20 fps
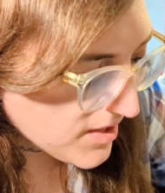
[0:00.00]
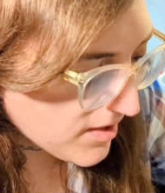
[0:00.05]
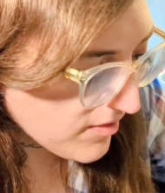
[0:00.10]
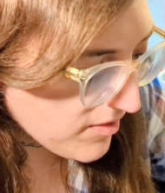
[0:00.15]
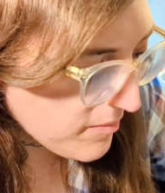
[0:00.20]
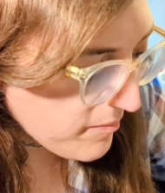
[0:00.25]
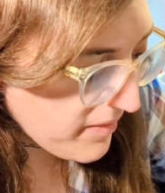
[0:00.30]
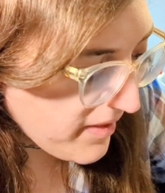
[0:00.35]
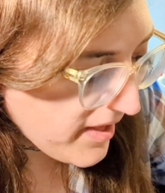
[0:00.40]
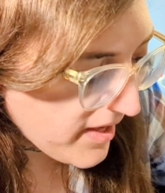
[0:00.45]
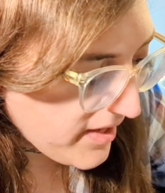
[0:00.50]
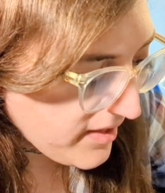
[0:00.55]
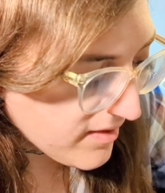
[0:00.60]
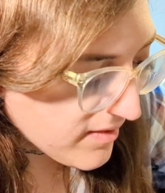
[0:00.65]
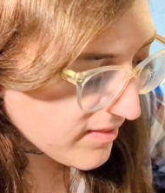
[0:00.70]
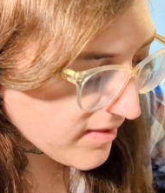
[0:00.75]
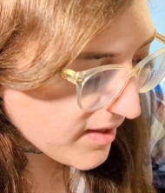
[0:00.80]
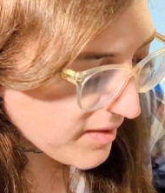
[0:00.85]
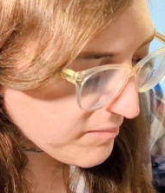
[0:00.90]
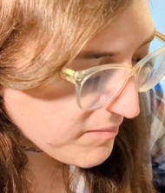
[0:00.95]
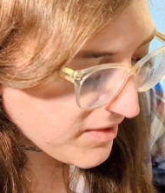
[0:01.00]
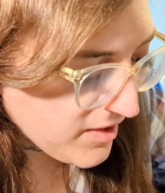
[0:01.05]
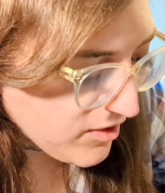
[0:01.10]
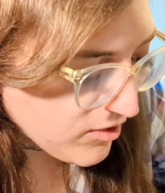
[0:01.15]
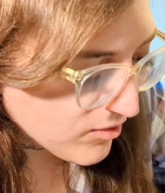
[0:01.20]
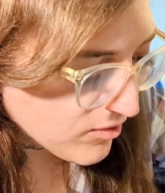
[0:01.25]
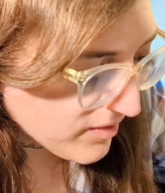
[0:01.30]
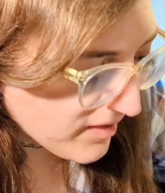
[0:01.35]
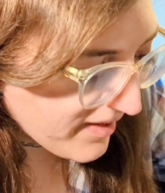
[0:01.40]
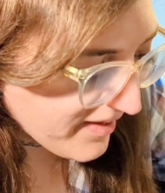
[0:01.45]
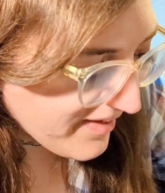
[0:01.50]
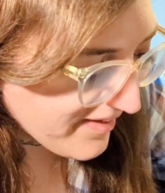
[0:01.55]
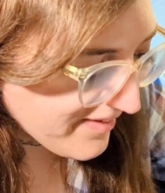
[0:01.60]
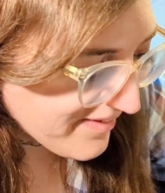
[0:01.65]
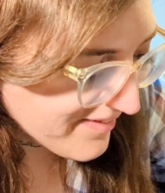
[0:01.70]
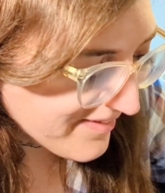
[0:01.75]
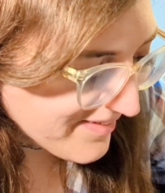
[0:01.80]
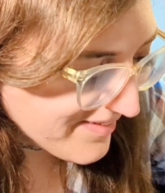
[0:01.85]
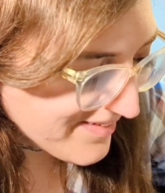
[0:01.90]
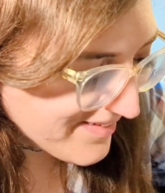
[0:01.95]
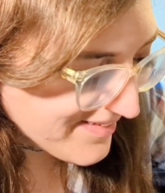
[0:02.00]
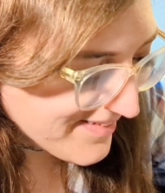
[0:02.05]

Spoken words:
tell them any alignment you like.